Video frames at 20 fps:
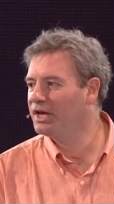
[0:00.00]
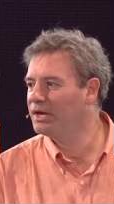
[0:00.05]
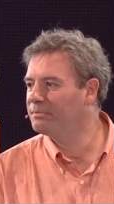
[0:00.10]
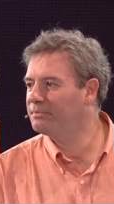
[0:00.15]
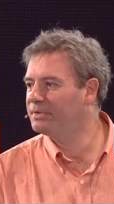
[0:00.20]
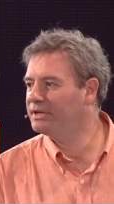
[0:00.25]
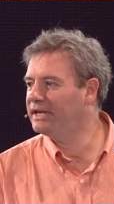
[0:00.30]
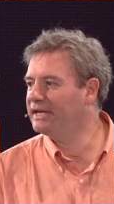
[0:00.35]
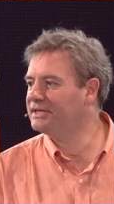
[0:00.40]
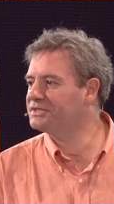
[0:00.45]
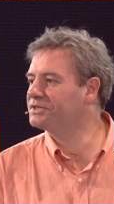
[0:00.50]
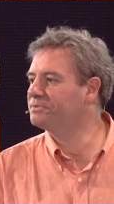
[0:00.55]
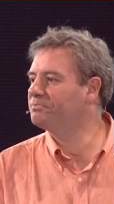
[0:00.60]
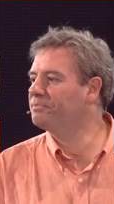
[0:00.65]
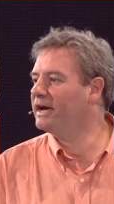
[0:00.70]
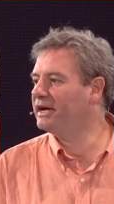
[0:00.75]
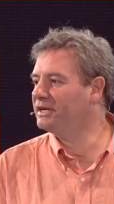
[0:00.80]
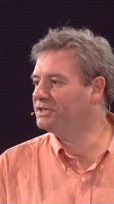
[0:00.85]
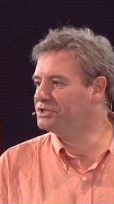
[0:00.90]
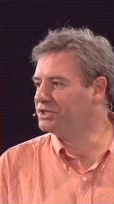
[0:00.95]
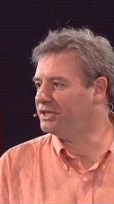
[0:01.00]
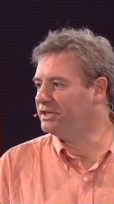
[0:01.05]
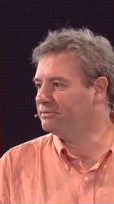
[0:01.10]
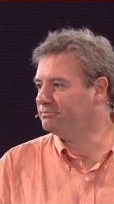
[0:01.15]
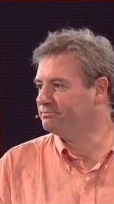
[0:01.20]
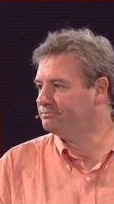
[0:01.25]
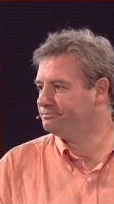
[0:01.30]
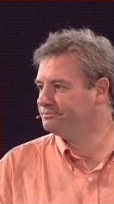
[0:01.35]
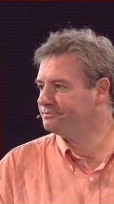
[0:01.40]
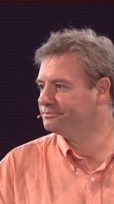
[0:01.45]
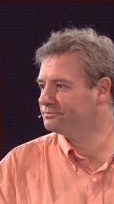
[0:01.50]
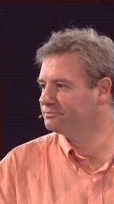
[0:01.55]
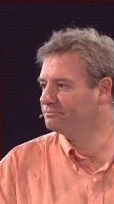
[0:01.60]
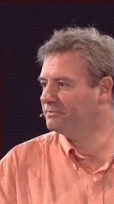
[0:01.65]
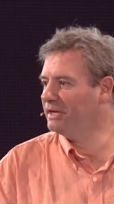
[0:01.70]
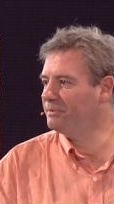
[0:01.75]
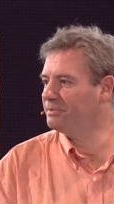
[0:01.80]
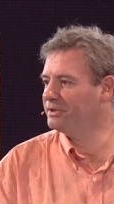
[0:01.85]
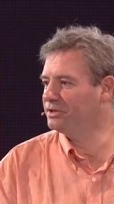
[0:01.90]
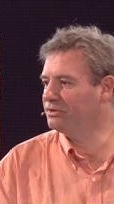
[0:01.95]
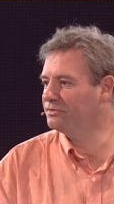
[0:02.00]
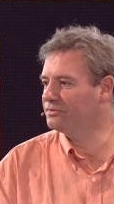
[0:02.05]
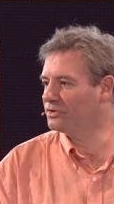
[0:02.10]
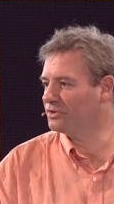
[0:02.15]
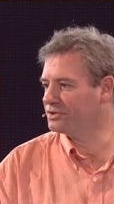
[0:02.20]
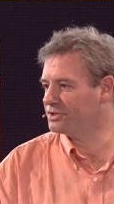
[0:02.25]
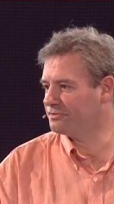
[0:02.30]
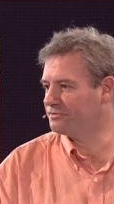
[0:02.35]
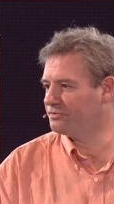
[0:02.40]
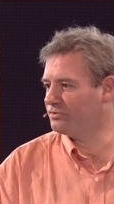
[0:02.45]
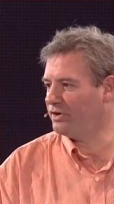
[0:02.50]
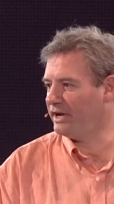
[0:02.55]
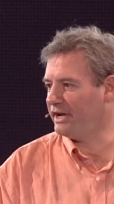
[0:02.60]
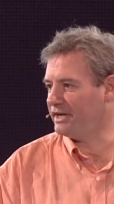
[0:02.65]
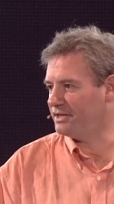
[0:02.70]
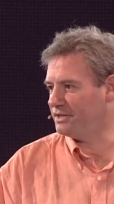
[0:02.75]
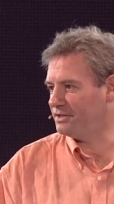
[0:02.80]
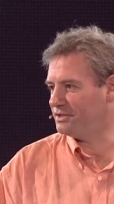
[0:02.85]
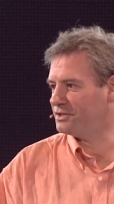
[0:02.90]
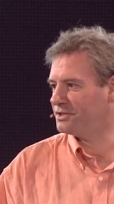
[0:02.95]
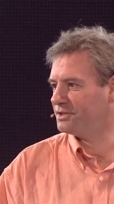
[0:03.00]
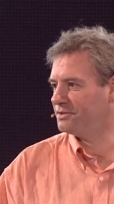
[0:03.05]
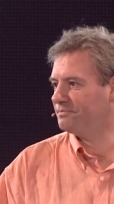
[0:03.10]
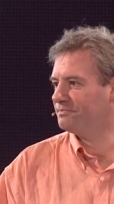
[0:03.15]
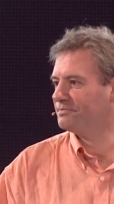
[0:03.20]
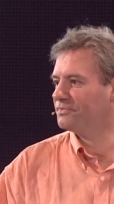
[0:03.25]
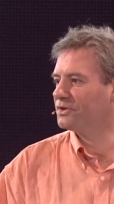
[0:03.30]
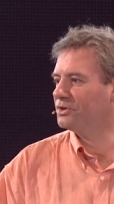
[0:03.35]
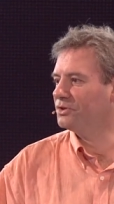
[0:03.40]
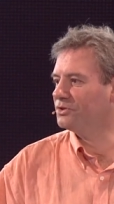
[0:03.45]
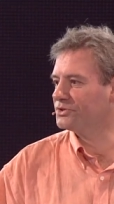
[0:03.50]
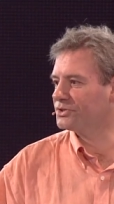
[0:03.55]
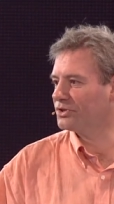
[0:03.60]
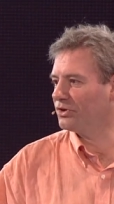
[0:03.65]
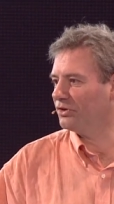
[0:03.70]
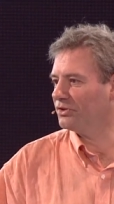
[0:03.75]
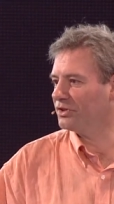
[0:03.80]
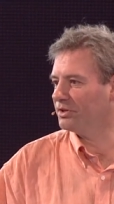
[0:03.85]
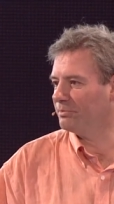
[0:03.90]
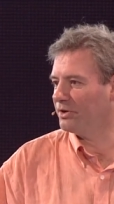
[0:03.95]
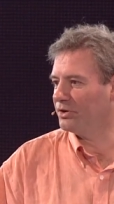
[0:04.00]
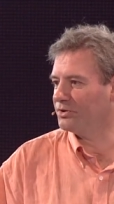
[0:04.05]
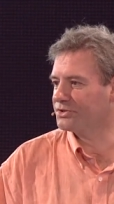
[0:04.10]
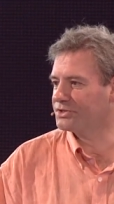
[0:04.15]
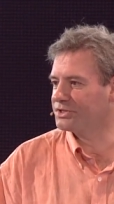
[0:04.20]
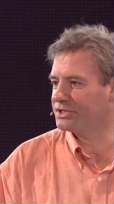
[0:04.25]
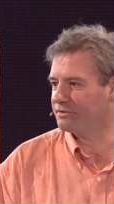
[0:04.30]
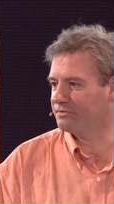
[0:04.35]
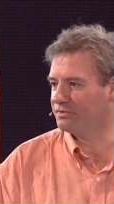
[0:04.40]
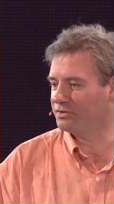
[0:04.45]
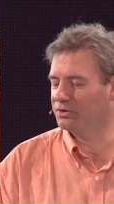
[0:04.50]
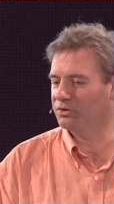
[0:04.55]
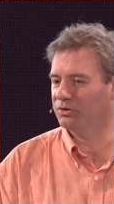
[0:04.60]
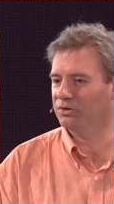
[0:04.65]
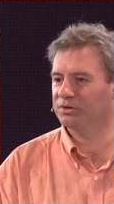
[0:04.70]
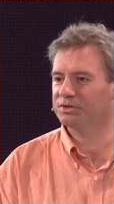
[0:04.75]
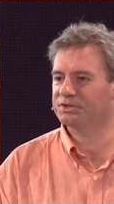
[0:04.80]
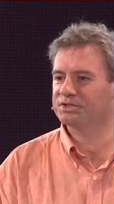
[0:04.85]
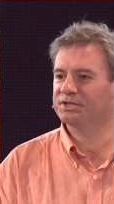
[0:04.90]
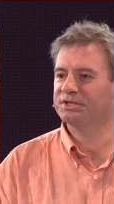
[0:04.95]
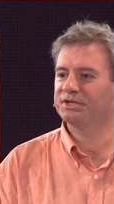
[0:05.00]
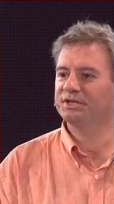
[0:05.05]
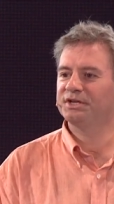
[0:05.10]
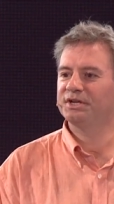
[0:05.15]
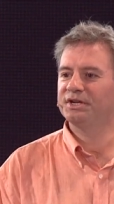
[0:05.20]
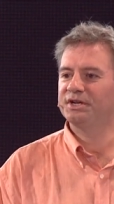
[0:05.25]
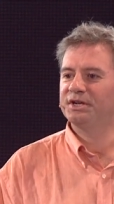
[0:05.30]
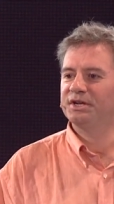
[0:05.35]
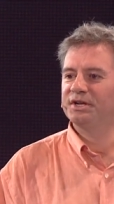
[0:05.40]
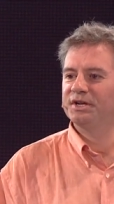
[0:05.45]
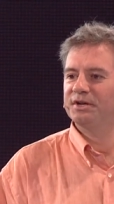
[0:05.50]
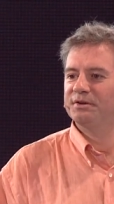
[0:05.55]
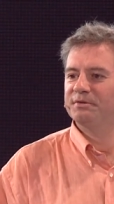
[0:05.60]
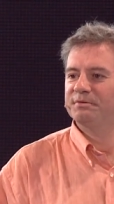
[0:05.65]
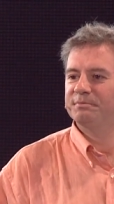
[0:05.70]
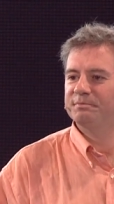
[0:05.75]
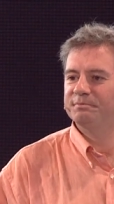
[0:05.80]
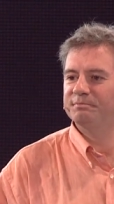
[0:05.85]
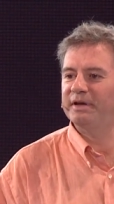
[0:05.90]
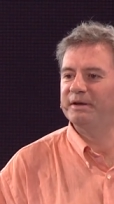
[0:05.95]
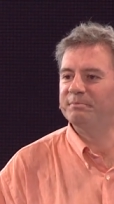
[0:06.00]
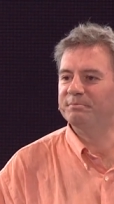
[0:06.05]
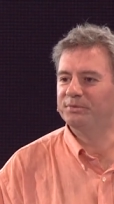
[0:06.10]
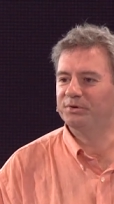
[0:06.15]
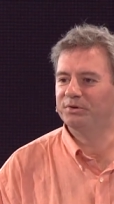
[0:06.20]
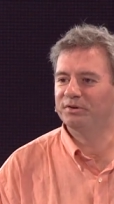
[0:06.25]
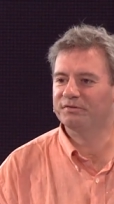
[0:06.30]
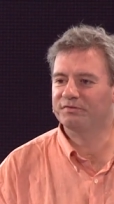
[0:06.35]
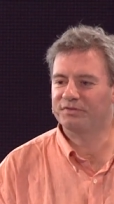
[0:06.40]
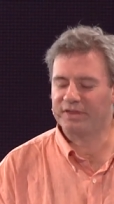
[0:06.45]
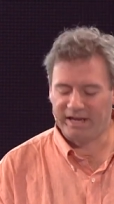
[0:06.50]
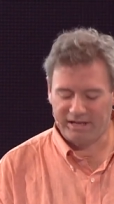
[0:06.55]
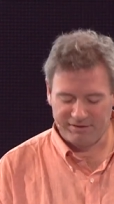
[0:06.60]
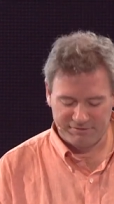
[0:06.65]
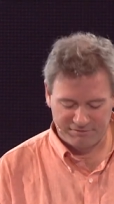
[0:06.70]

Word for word: But let's imagine maybe you've got a friend who's got the most difficult member of their